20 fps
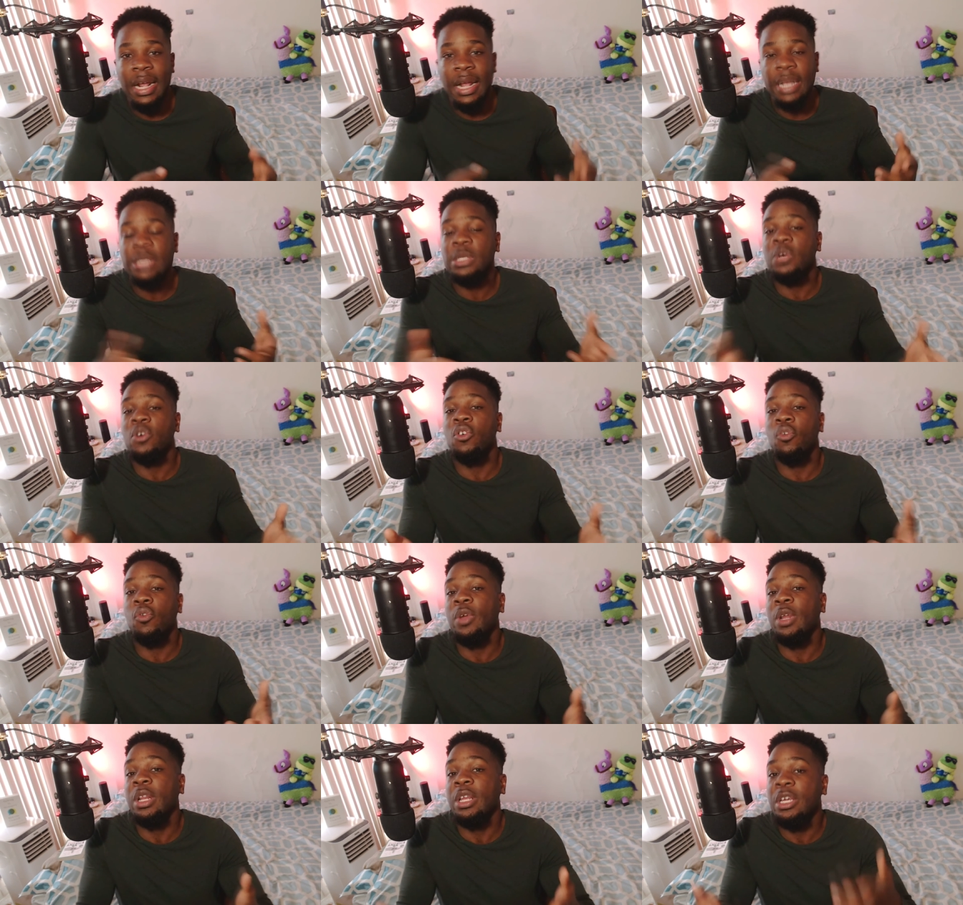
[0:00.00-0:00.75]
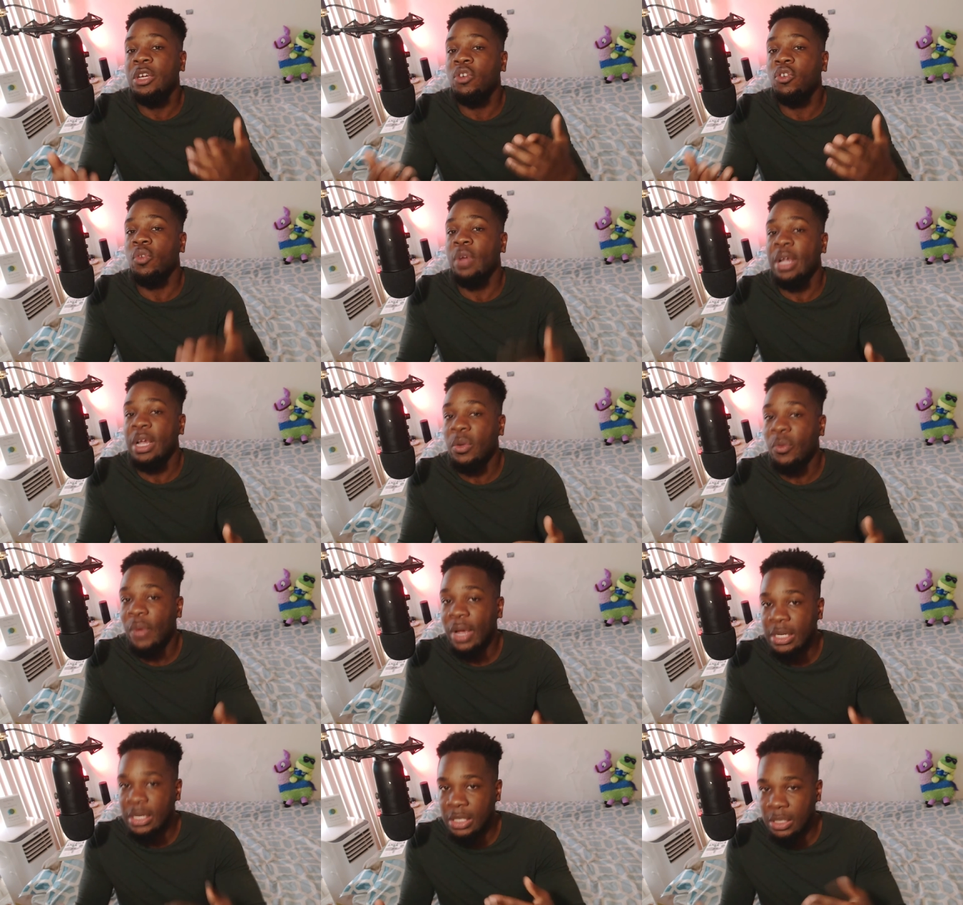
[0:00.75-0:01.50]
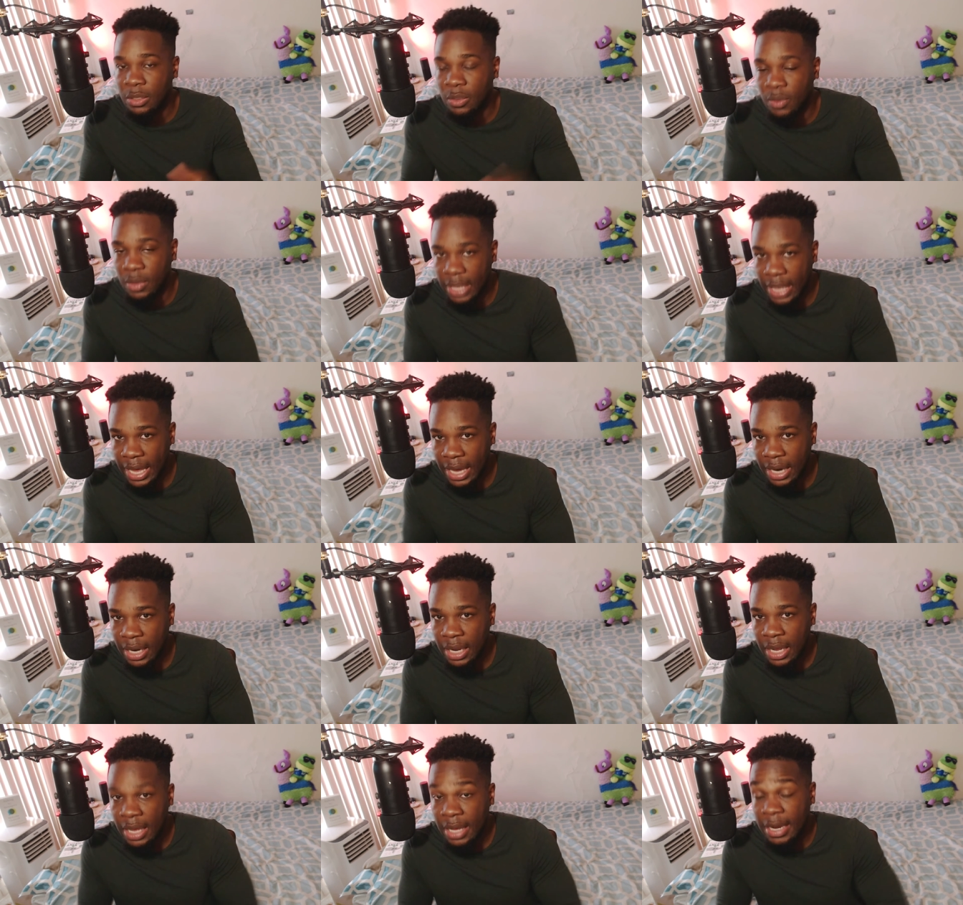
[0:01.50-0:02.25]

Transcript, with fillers: is a really great way to do that.